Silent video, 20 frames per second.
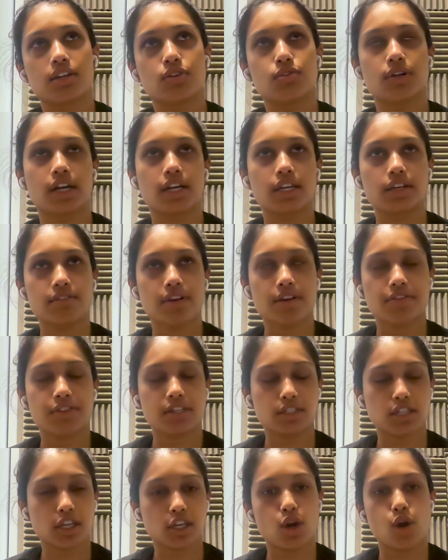kind of get
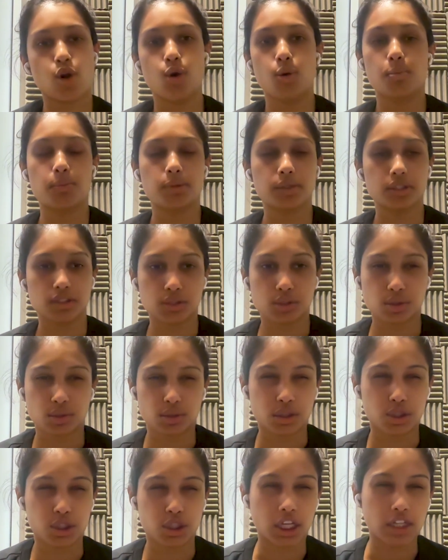these like open
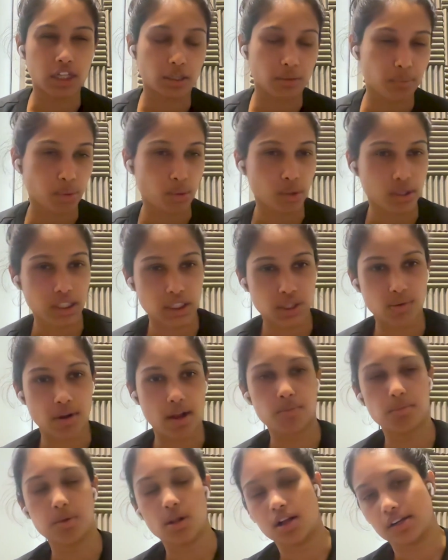source shelling points
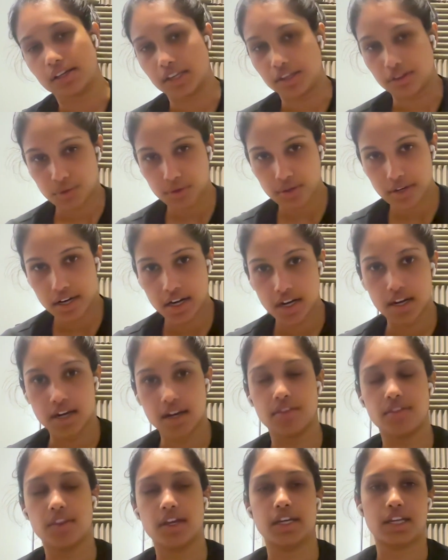around Plonky 3
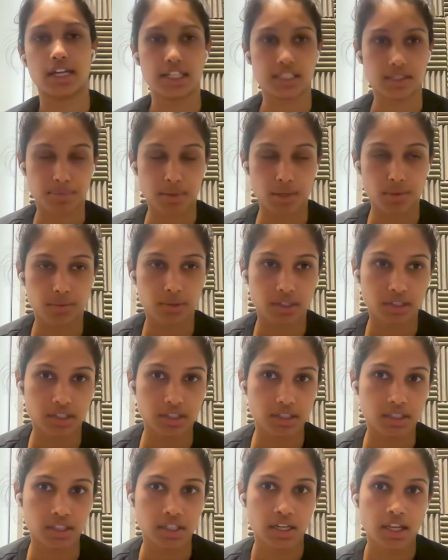and like
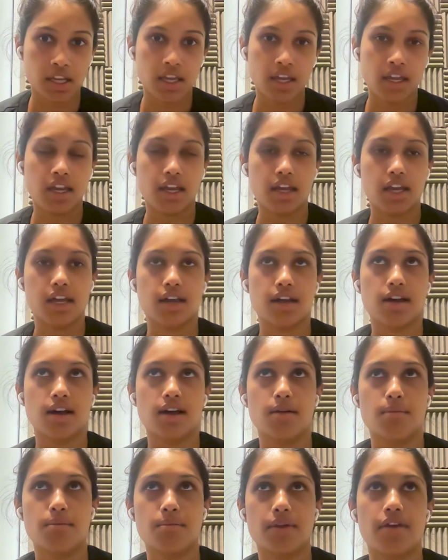SP1.
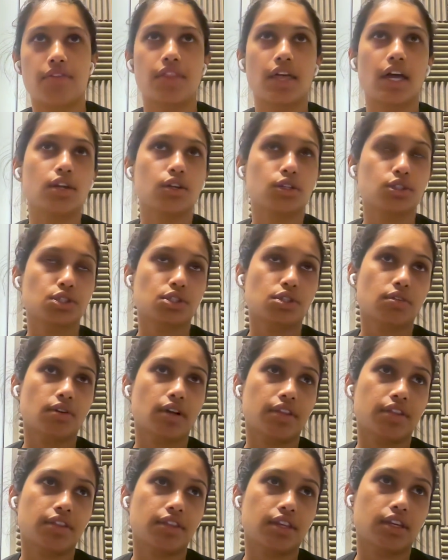And that also,
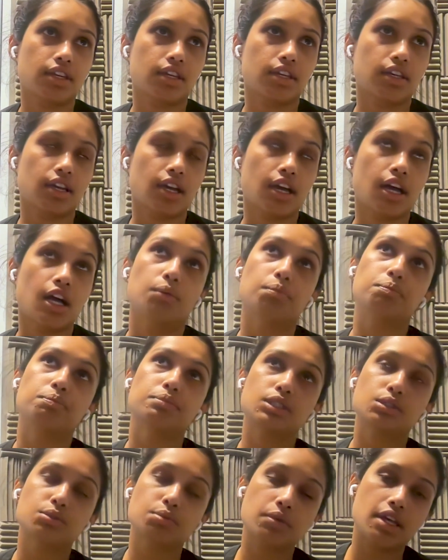I think,
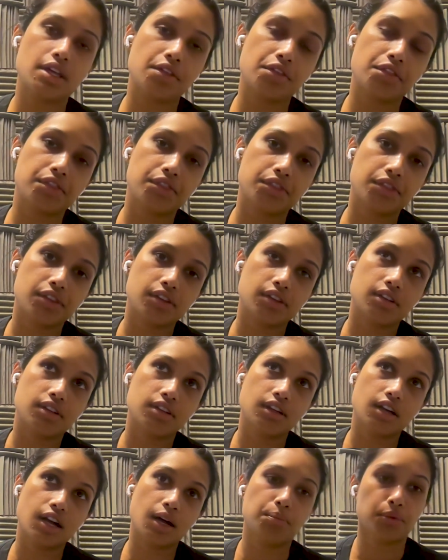helps with
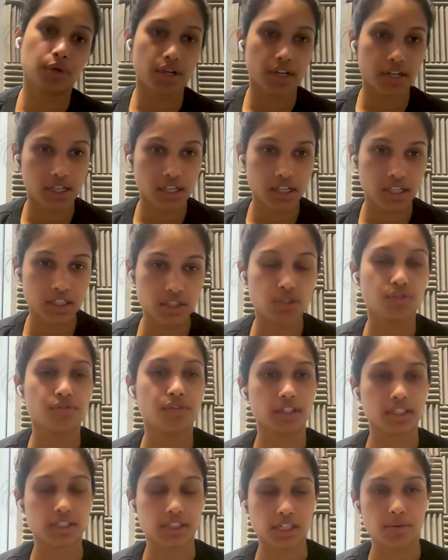upgrading it. So
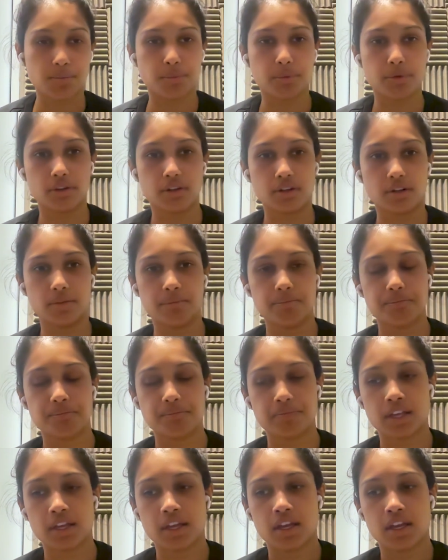for example,
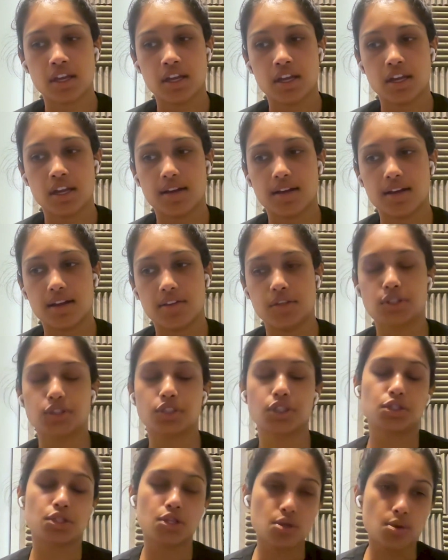there's
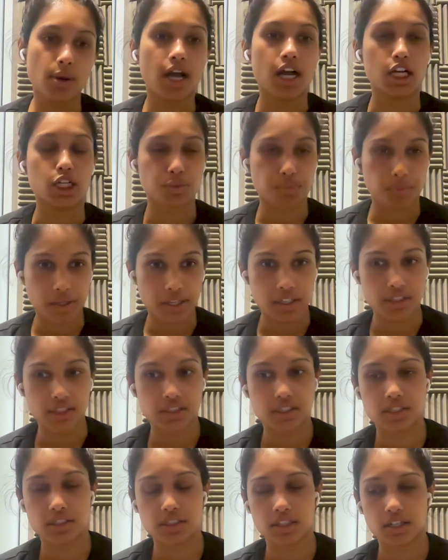this new hash-based